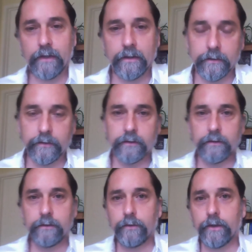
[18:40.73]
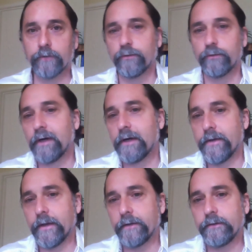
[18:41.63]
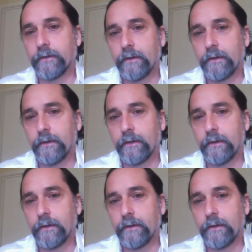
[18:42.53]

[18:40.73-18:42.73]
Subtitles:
And we also find that